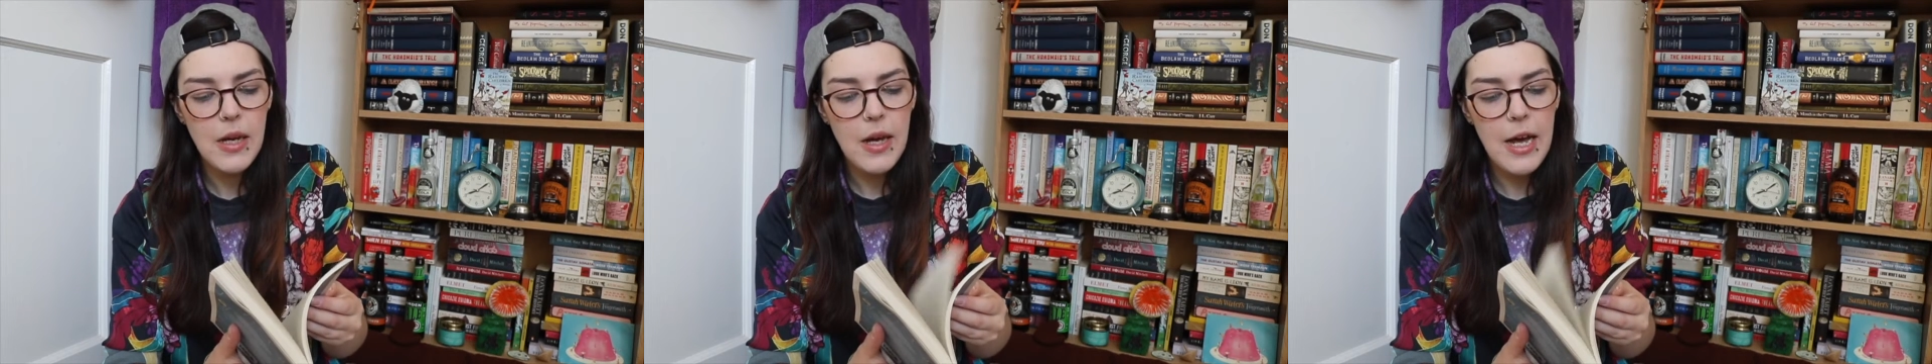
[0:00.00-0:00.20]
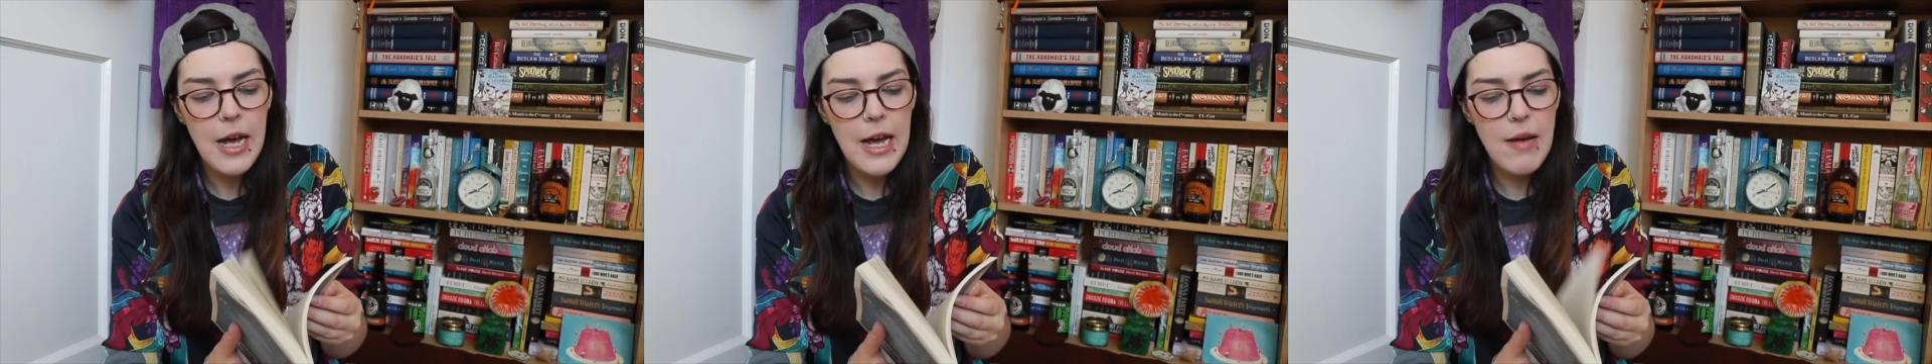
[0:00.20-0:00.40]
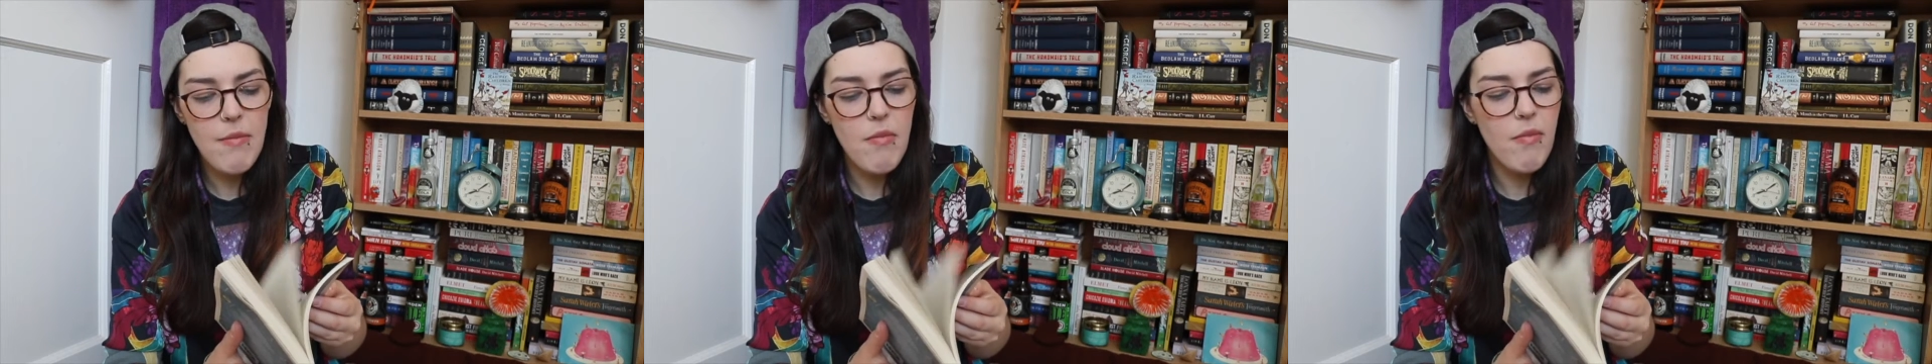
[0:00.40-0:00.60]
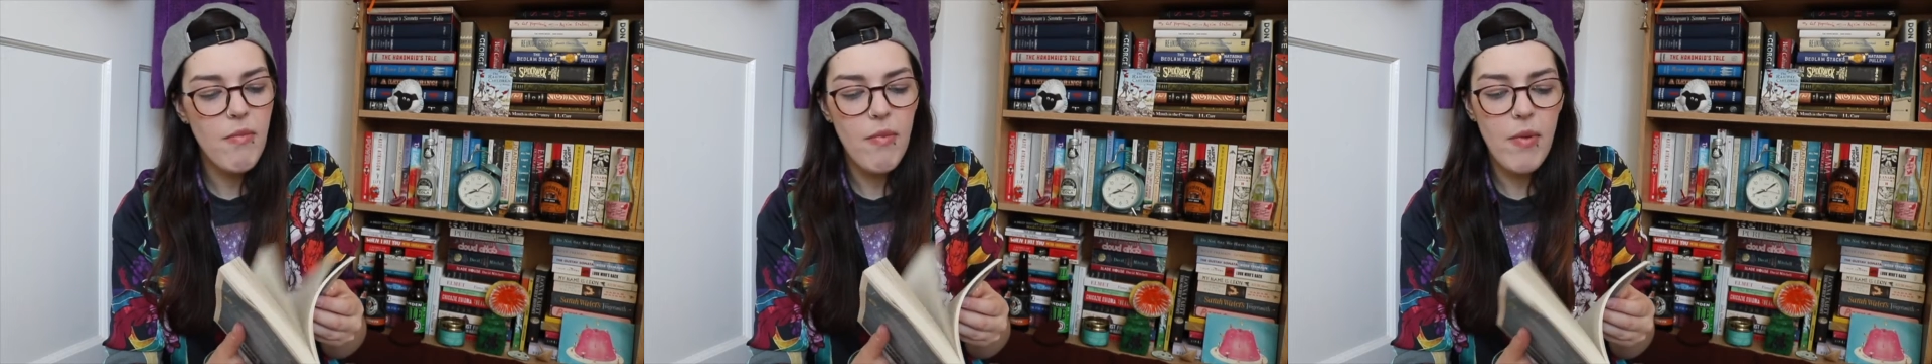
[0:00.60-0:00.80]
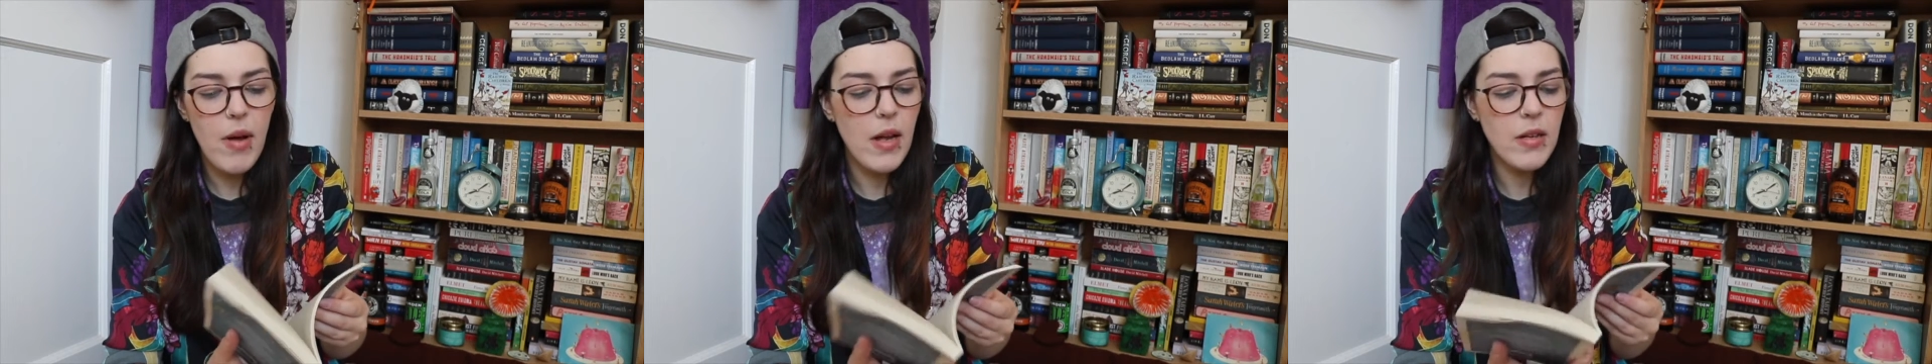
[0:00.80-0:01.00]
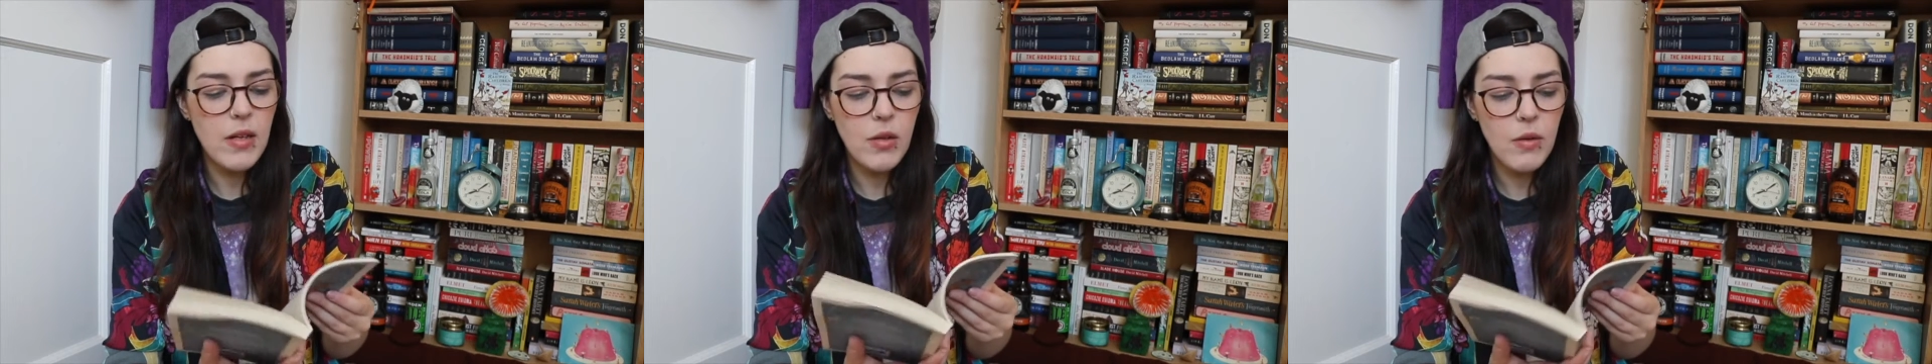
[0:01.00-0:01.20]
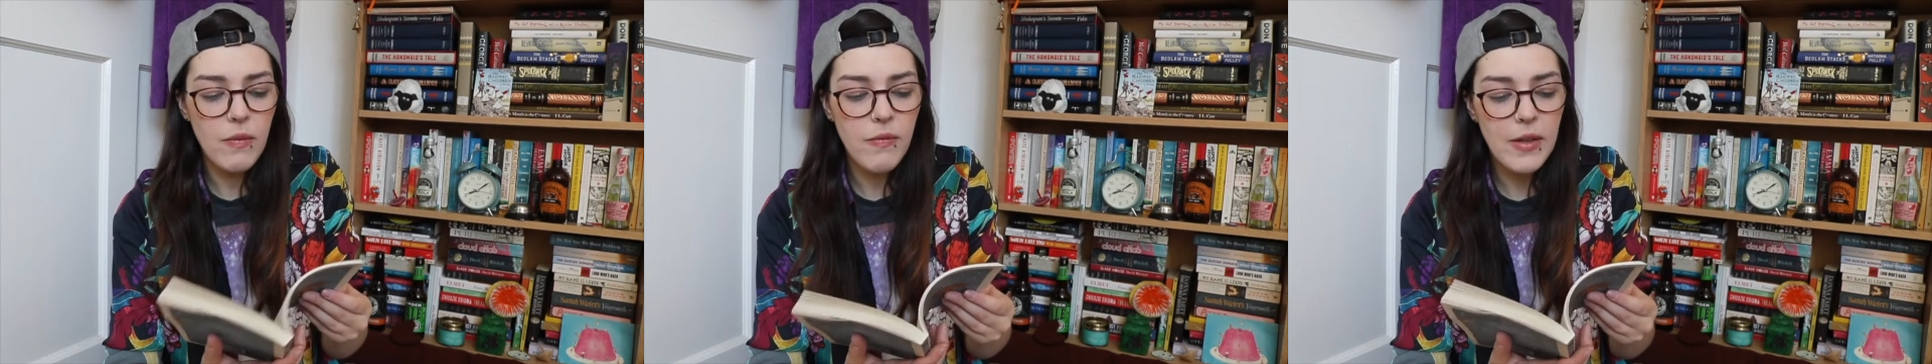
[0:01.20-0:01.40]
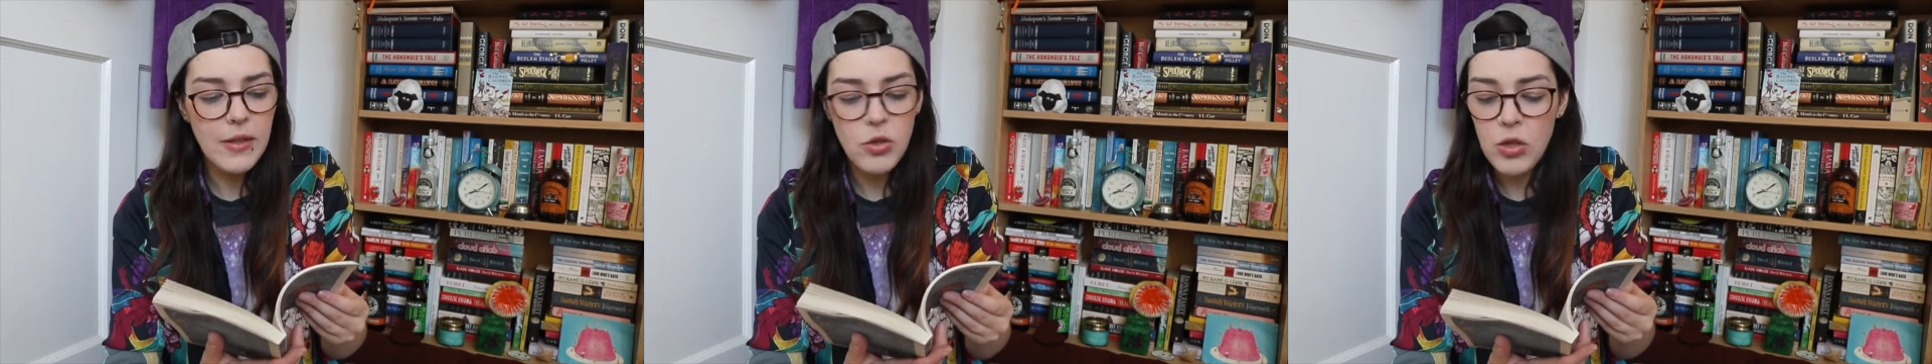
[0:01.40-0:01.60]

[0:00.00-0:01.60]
I don't know, flick